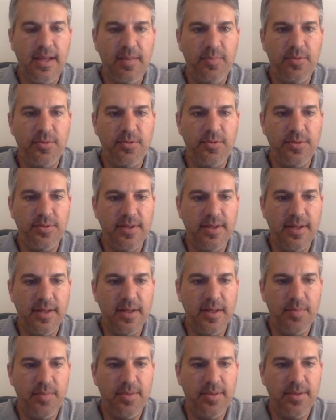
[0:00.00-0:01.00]
pulled it
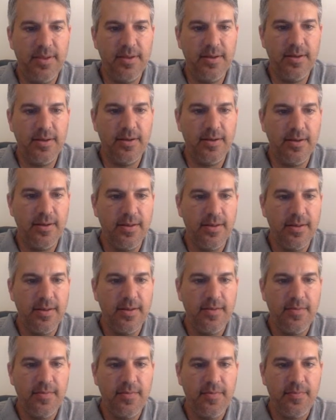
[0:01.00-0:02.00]
up here.
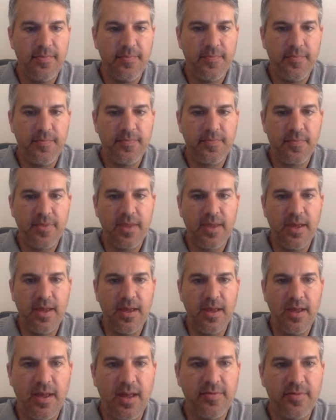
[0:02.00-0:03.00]

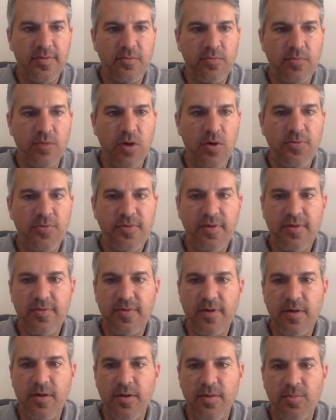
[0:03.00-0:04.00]
Uh, the roses
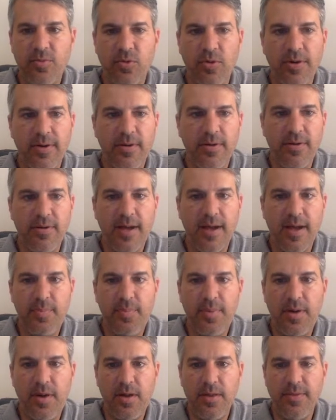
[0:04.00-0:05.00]
are embroidered up
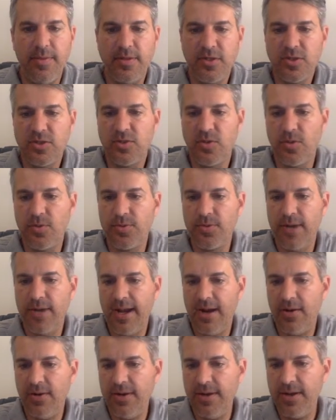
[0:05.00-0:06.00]
on the shoulder
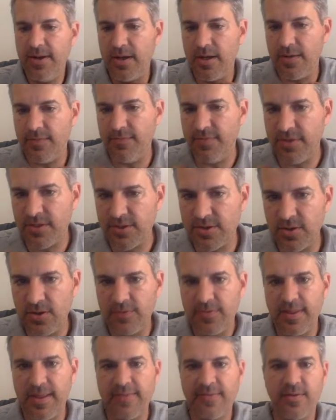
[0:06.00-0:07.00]
area of the
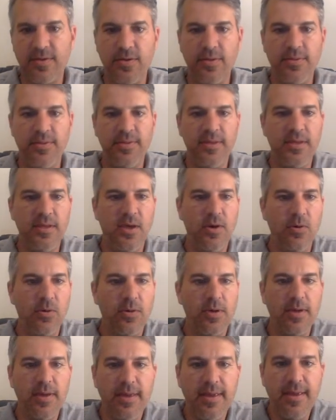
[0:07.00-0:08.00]
shirt. That's called the
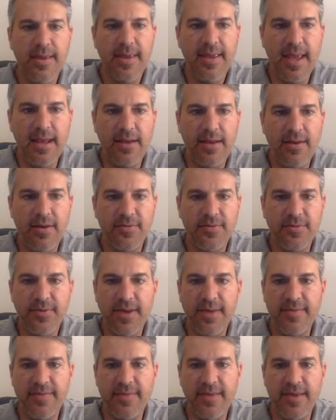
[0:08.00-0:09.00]
yoke. And it also
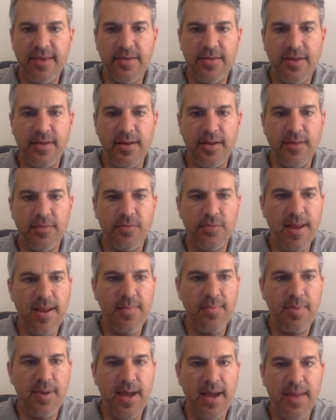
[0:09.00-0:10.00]
has that uh,
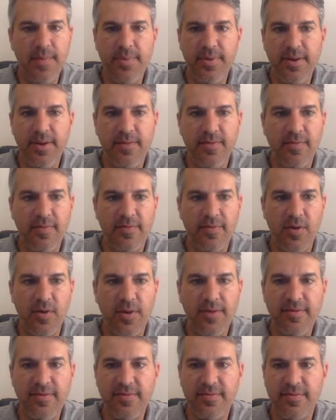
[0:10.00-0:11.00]
red piping. So
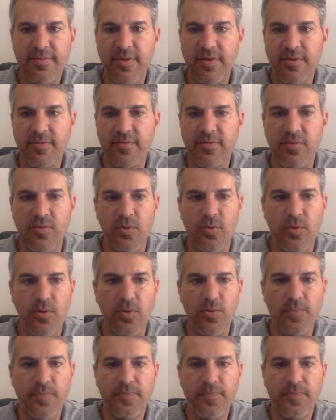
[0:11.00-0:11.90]
it just looks cool.